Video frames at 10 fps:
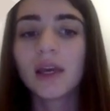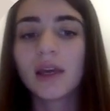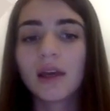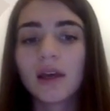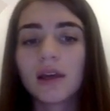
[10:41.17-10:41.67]

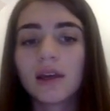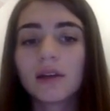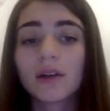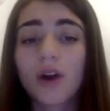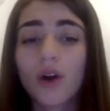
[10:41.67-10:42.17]
in
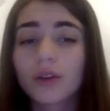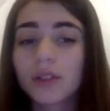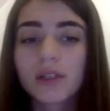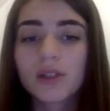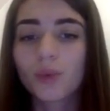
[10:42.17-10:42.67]

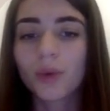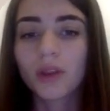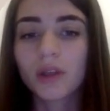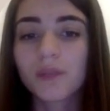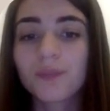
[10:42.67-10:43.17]
accordance with
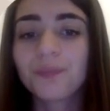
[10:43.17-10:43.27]
the